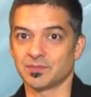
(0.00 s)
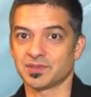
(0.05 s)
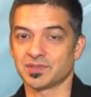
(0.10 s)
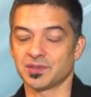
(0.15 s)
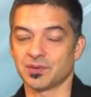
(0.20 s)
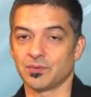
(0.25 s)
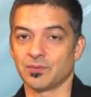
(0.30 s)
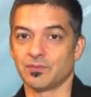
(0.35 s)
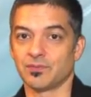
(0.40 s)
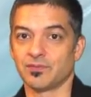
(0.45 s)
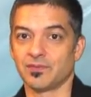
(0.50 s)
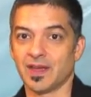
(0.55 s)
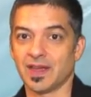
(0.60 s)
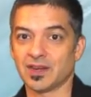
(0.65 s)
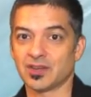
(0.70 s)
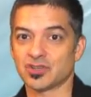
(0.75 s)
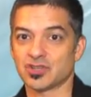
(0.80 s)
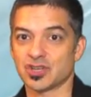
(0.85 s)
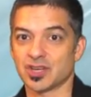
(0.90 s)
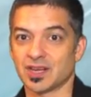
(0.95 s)
So
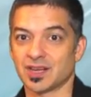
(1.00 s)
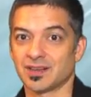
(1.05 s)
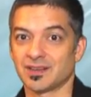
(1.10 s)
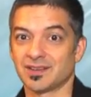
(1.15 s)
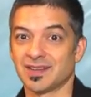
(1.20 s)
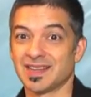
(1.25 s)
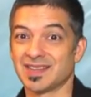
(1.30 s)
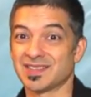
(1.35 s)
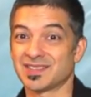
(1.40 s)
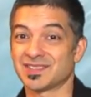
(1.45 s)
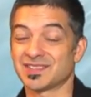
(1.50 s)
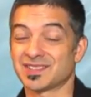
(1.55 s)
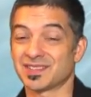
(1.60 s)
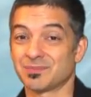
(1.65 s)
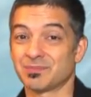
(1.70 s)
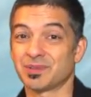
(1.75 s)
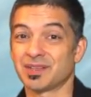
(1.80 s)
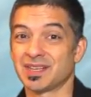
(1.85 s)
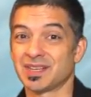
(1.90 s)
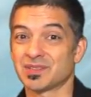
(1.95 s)
vanishing is
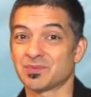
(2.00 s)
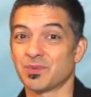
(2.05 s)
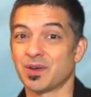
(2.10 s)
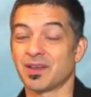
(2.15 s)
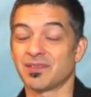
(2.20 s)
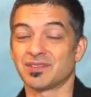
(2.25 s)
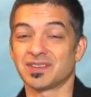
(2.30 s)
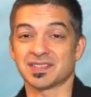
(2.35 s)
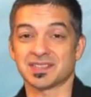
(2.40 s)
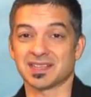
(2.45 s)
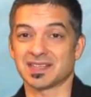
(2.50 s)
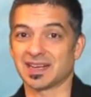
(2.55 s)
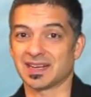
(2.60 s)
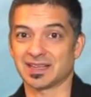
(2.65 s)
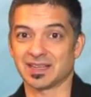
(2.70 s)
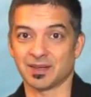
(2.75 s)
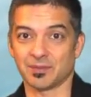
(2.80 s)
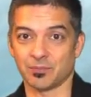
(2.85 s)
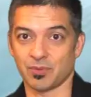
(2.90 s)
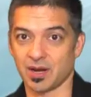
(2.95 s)
simply his way of
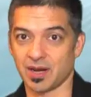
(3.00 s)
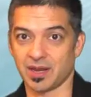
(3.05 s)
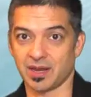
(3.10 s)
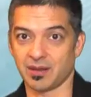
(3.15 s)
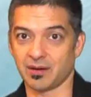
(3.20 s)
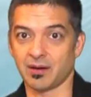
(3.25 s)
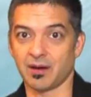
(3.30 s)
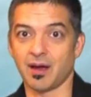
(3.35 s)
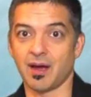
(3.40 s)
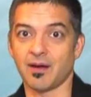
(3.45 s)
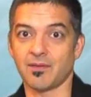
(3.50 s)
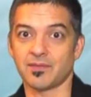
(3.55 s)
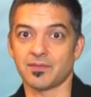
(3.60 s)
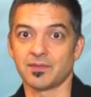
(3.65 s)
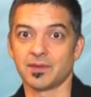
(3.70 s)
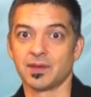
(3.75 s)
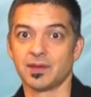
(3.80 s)
disconnecting and breaking it off.